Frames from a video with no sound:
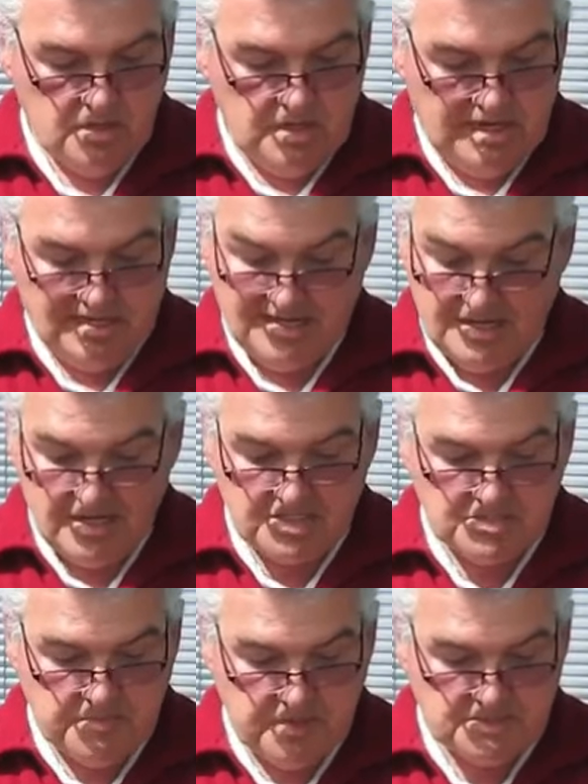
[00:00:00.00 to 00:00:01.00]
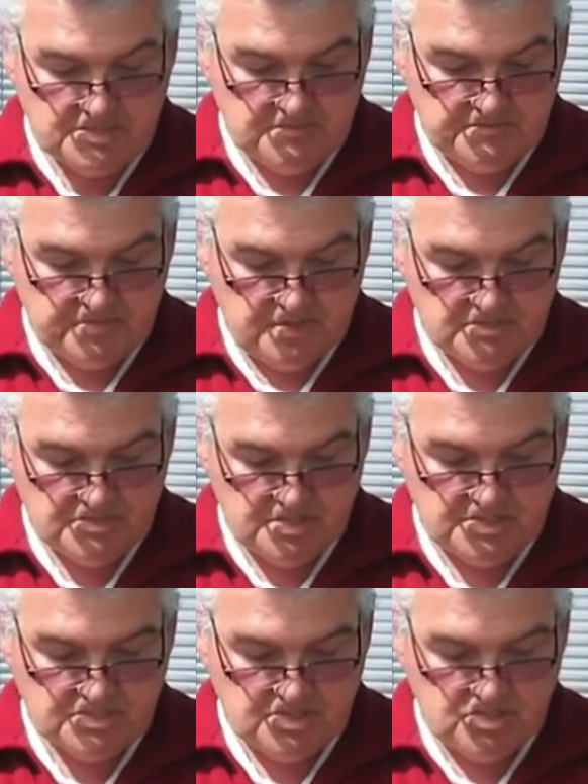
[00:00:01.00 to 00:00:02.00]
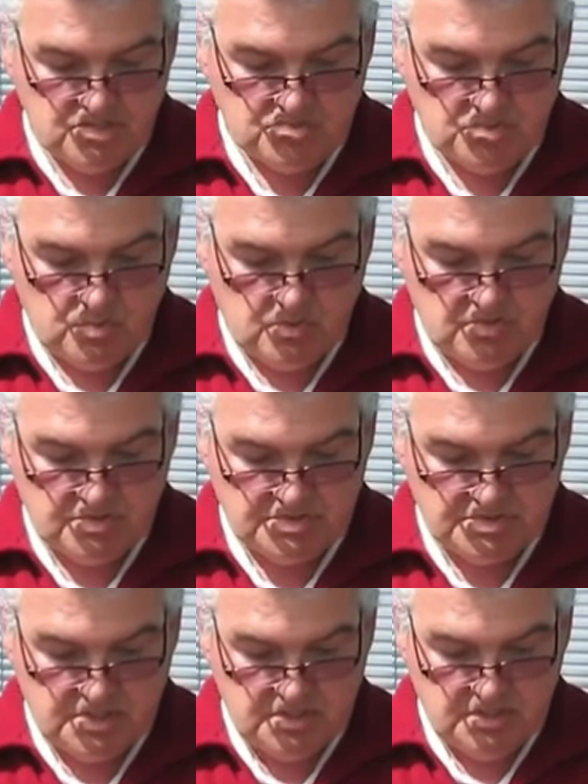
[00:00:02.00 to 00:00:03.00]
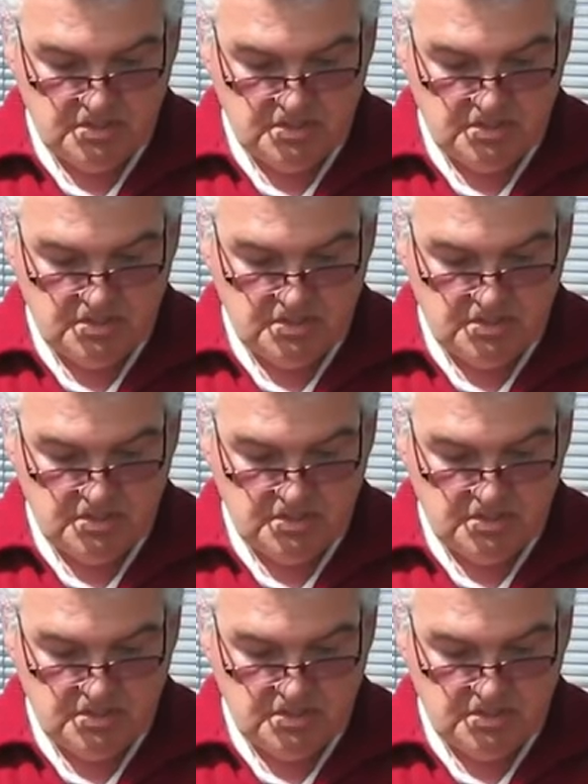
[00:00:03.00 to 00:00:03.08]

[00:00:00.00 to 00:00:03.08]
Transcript: and an expensive process to use the warranty.